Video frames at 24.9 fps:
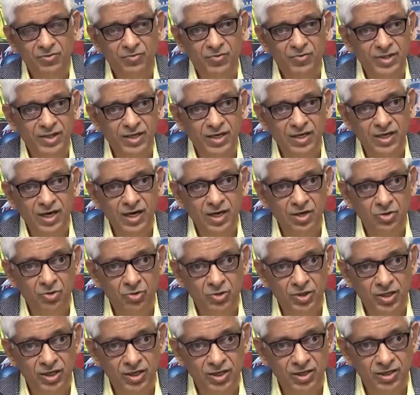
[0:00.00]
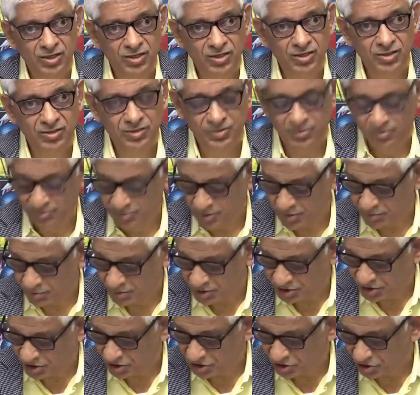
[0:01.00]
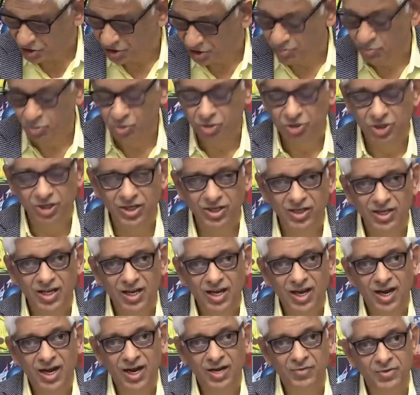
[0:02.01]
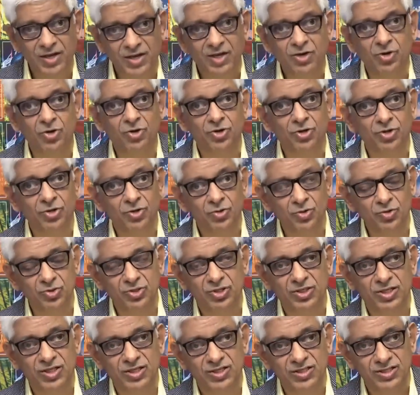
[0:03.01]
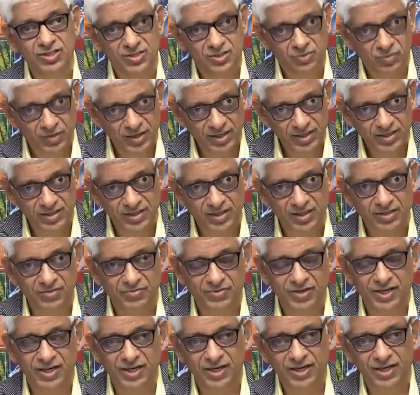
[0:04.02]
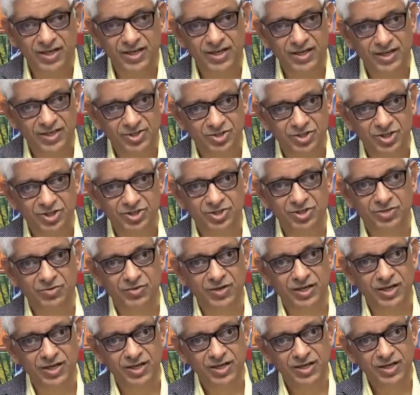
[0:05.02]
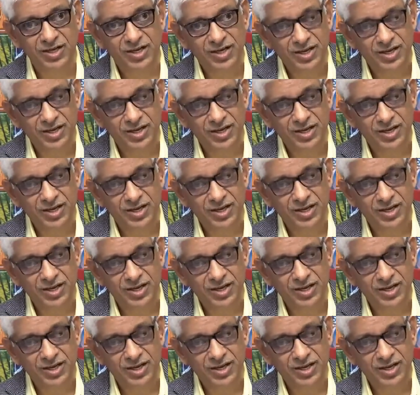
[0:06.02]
with regard to the um, precessional motion and we are going to use this quite significantly extensively